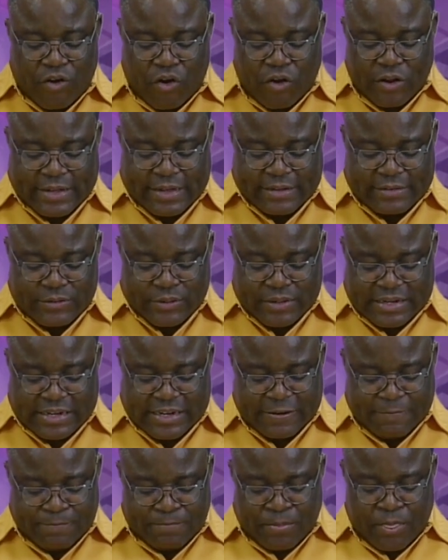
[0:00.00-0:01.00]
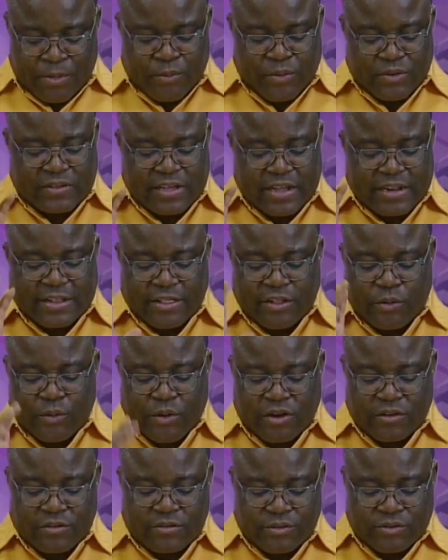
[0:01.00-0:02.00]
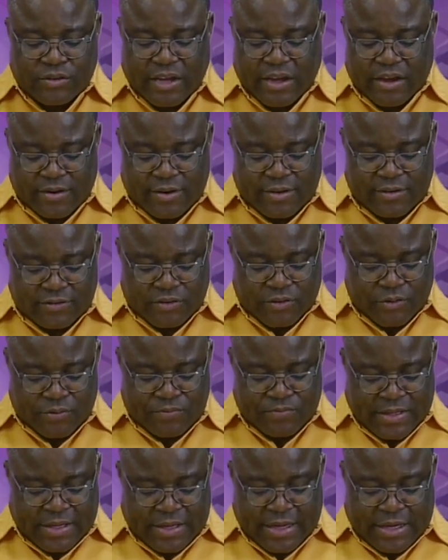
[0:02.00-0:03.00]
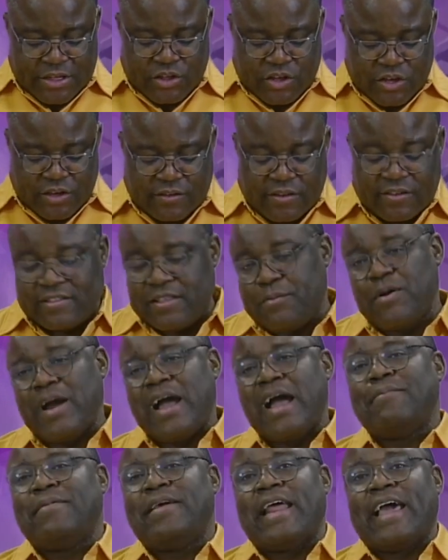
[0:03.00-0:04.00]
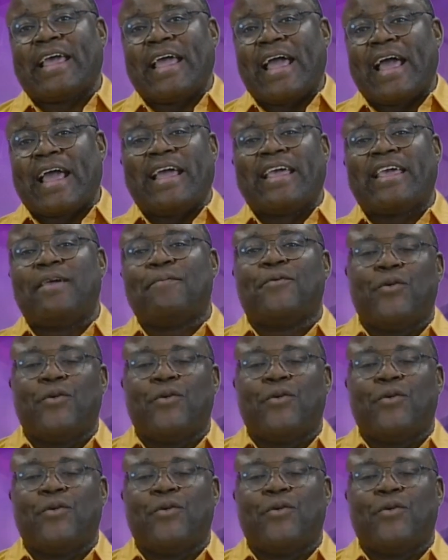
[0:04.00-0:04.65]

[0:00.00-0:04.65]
all that you did. We say the Lord will continue to increase you in Jesus' name. I can keep